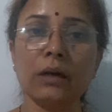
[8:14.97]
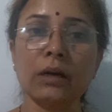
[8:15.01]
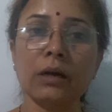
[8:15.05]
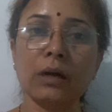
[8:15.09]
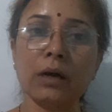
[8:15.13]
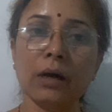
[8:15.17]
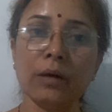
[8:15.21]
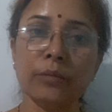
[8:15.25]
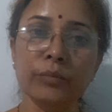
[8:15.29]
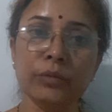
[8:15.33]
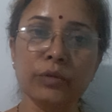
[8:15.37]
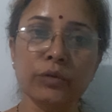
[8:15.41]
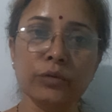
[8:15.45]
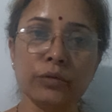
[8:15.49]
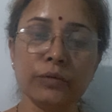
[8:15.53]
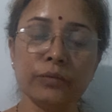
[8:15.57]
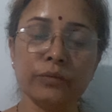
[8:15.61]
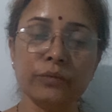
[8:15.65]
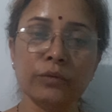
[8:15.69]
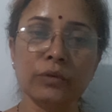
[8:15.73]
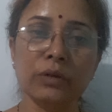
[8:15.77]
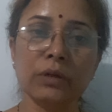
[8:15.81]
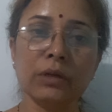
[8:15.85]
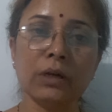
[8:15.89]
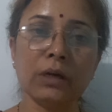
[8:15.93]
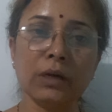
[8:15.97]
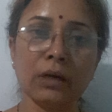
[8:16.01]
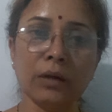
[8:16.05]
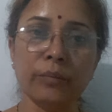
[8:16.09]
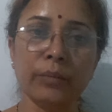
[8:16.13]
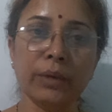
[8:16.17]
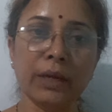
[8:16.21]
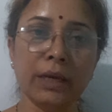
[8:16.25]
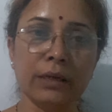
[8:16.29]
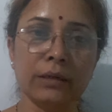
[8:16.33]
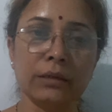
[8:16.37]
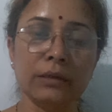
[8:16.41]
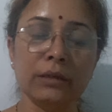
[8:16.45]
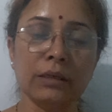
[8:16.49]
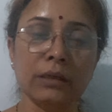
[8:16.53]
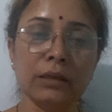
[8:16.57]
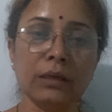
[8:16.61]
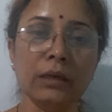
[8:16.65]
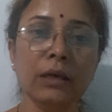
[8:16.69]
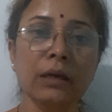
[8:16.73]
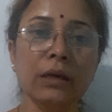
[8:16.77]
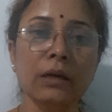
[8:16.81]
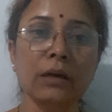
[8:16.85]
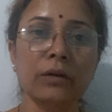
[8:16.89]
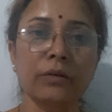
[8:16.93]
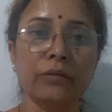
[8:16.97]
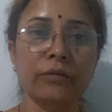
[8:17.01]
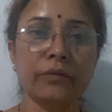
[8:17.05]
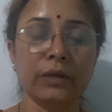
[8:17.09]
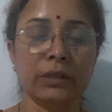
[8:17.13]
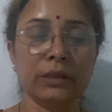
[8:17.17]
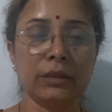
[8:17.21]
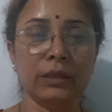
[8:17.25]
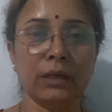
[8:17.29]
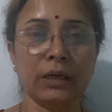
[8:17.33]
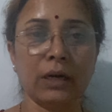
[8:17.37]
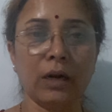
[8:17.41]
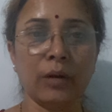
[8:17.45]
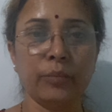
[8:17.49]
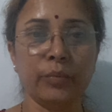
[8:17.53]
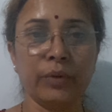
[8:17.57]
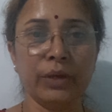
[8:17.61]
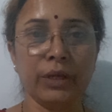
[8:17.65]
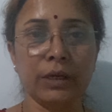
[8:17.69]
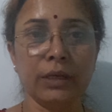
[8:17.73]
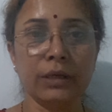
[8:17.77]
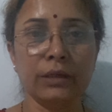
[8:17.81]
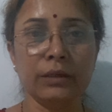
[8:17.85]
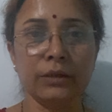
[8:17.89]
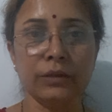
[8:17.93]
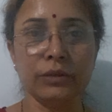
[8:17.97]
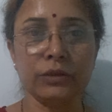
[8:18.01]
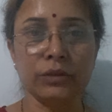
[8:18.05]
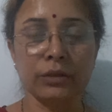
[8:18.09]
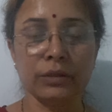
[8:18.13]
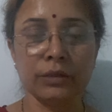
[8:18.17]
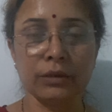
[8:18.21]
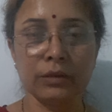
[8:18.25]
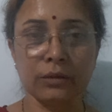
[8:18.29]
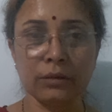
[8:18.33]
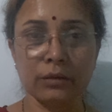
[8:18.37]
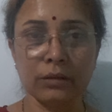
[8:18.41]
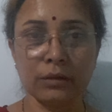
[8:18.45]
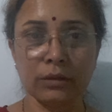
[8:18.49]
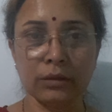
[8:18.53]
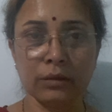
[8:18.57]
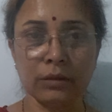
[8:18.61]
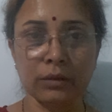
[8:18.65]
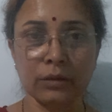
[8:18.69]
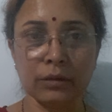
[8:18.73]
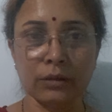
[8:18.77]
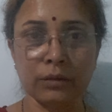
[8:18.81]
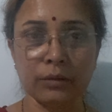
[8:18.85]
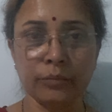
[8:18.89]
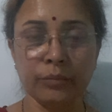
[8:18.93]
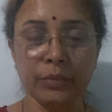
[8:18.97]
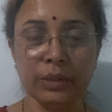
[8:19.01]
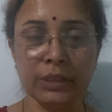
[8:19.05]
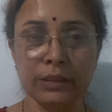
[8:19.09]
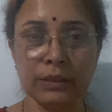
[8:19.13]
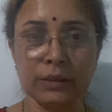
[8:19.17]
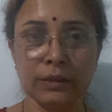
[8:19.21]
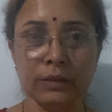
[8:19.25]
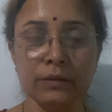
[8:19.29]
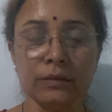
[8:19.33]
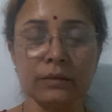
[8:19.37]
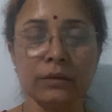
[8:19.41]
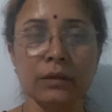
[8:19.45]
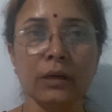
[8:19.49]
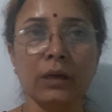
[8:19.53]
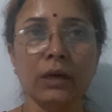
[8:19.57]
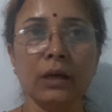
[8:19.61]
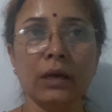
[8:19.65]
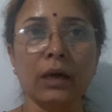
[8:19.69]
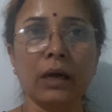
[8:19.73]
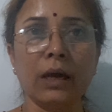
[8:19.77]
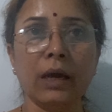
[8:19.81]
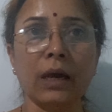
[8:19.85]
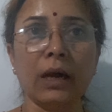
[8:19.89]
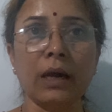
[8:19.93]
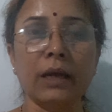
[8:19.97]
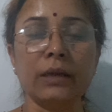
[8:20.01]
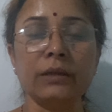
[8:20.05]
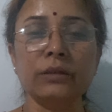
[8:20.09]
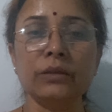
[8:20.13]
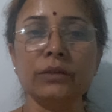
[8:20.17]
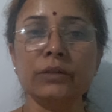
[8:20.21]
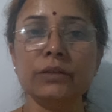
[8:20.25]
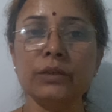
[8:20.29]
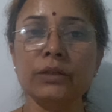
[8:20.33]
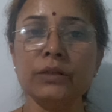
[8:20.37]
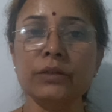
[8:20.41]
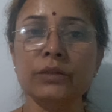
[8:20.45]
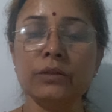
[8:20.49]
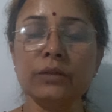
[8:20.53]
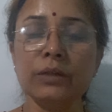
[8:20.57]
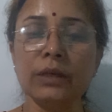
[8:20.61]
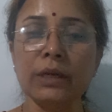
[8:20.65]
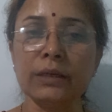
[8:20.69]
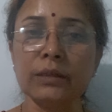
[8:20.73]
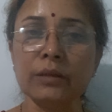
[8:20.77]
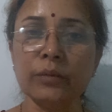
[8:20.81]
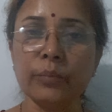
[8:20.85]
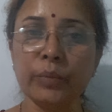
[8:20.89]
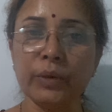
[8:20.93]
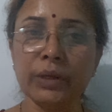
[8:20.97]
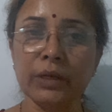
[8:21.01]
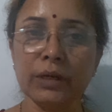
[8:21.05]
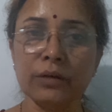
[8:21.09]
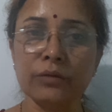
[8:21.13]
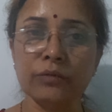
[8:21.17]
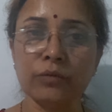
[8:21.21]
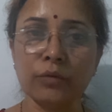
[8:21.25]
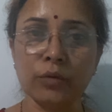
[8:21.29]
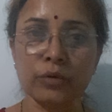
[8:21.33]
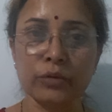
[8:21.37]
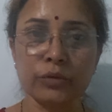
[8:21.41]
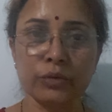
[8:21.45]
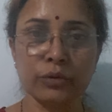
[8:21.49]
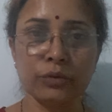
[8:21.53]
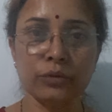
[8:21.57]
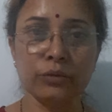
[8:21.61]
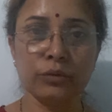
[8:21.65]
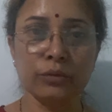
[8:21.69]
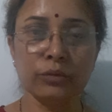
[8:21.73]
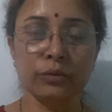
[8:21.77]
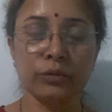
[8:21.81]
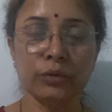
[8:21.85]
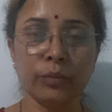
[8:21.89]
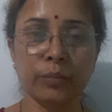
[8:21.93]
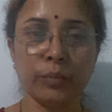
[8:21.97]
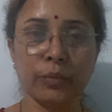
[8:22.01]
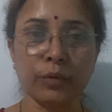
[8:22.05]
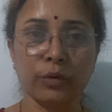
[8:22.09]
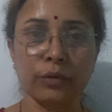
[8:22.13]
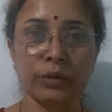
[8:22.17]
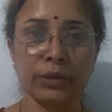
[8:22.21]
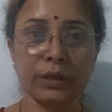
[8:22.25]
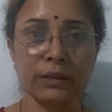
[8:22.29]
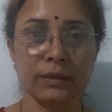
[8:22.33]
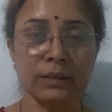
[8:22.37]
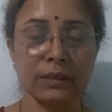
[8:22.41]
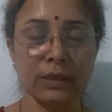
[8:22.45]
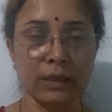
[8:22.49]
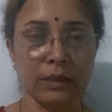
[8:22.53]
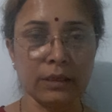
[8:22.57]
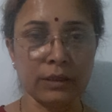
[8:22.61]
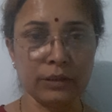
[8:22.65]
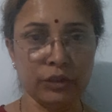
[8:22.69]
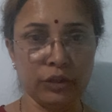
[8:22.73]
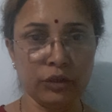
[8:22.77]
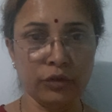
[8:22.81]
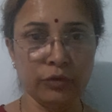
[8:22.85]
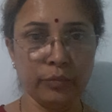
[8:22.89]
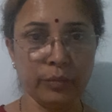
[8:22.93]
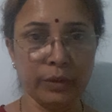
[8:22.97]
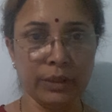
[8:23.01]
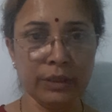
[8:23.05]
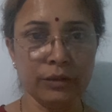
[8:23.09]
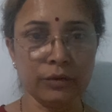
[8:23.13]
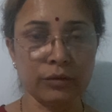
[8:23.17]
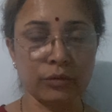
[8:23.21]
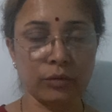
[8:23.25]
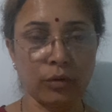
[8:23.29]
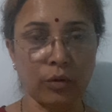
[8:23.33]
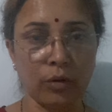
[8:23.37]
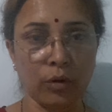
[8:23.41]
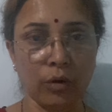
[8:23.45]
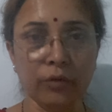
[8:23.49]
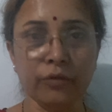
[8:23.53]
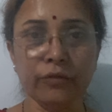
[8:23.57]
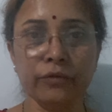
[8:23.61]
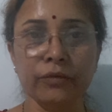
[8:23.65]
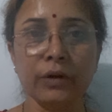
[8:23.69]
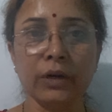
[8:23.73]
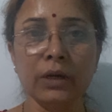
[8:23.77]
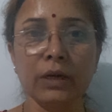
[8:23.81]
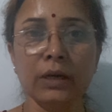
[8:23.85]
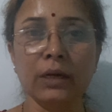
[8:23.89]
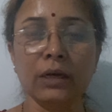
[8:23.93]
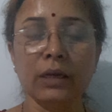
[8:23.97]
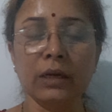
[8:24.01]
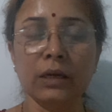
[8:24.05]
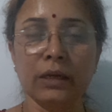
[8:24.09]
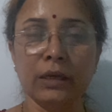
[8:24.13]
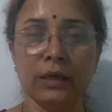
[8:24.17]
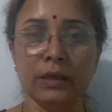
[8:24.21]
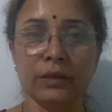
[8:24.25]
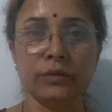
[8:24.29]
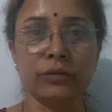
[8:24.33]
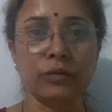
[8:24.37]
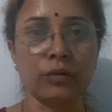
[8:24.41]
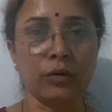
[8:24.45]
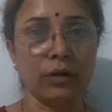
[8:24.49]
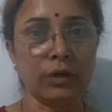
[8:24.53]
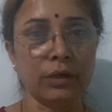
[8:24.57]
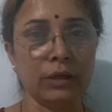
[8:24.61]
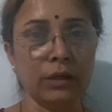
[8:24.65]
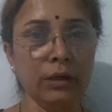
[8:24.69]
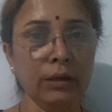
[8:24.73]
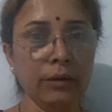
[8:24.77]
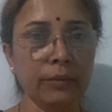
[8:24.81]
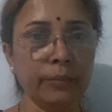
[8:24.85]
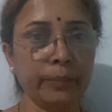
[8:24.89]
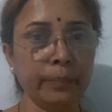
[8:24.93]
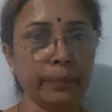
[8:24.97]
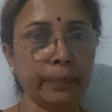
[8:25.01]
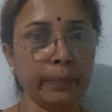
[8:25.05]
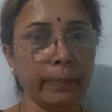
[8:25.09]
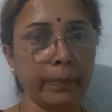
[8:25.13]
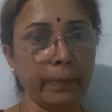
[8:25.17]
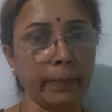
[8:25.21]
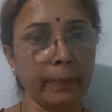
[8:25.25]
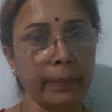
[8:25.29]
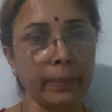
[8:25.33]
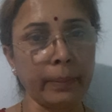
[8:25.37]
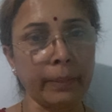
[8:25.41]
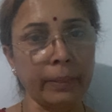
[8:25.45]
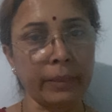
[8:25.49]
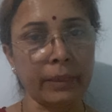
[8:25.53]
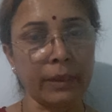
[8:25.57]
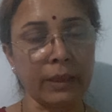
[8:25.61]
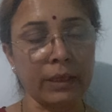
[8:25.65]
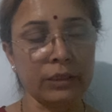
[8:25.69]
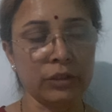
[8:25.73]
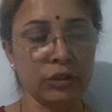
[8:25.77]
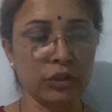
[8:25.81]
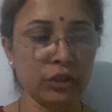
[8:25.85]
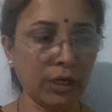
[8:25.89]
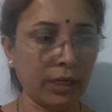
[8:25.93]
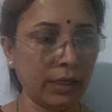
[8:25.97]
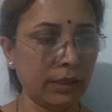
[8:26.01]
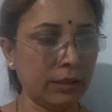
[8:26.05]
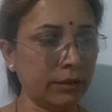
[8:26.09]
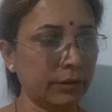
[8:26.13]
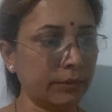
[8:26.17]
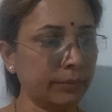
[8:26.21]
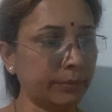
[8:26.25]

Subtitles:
come useful, come handy when there are parent-teacher meetings, and the parent wants to know the progress and achievements of his or her child.